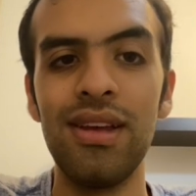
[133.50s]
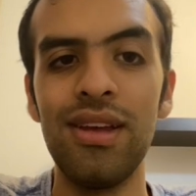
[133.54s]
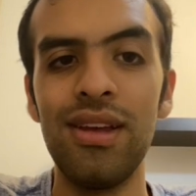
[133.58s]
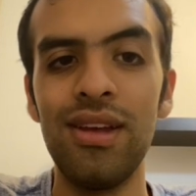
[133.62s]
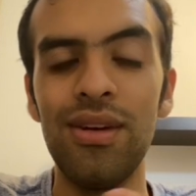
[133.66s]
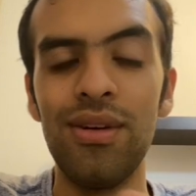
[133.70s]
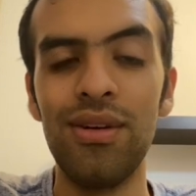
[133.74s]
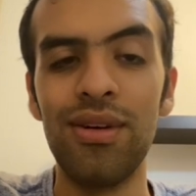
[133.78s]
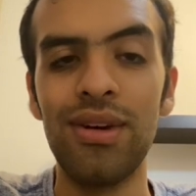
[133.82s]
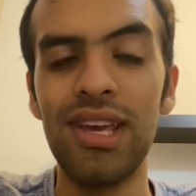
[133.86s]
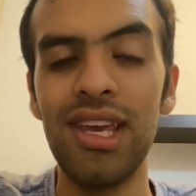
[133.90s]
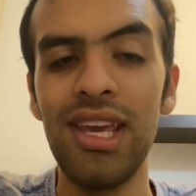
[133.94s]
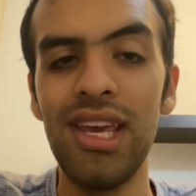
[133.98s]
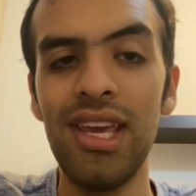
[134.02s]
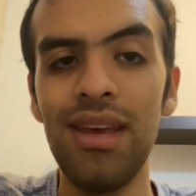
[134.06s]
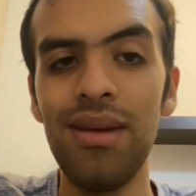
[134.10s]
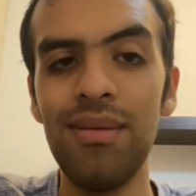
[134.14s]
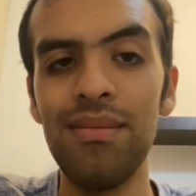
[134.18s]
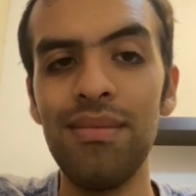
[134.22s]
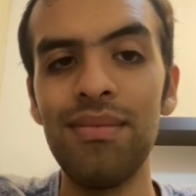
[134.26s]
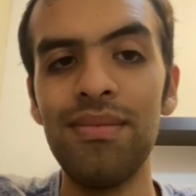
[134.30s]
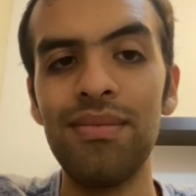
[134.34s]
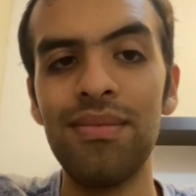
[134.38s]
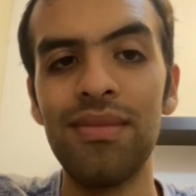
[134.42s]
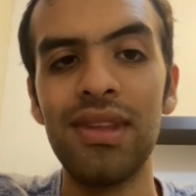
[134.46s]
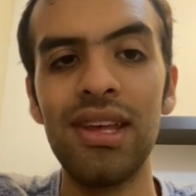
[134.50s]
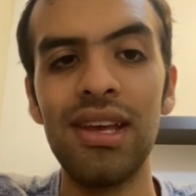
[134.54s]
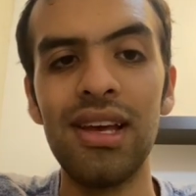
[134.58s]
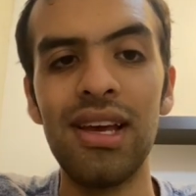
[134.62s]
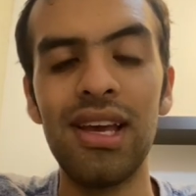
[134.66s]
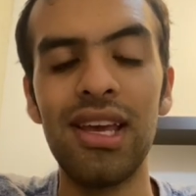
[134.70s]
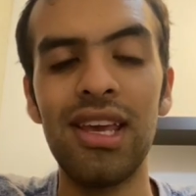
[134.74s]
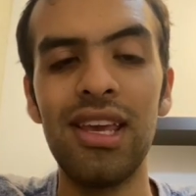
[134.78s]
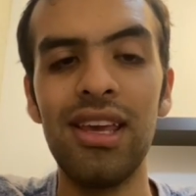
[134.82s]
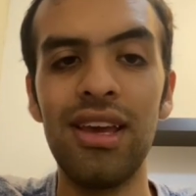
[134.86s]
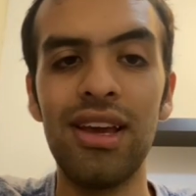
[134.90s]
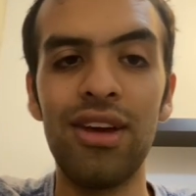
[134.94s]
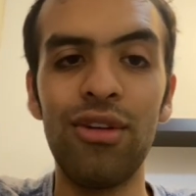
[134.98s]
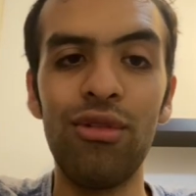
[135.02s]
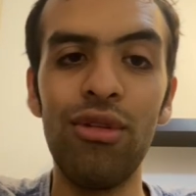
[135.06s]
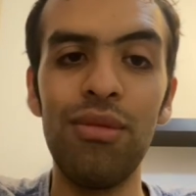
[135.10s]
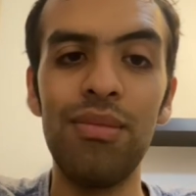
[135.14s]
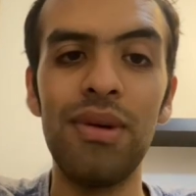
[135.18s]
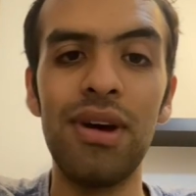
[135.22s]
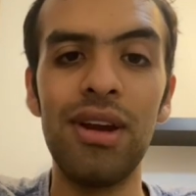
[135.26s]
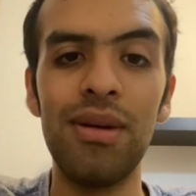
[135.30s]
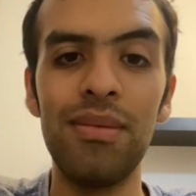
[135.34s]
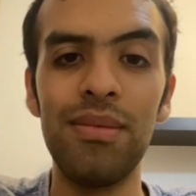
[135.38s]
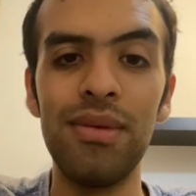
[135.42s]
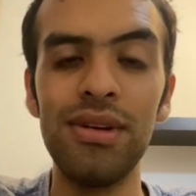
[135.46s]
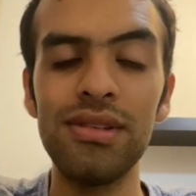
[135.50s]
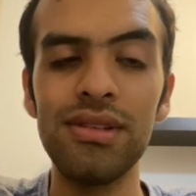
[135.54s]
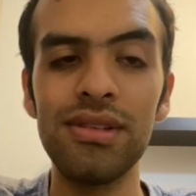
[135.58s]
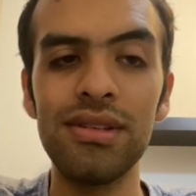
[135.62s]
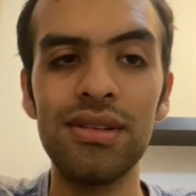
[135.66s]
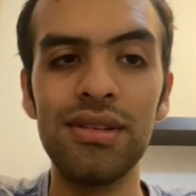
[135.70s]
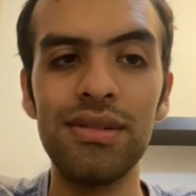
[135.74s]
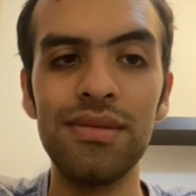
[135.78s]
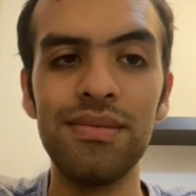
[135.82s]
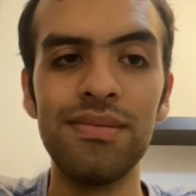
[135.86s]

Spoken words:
Ohim, equip Arabesque.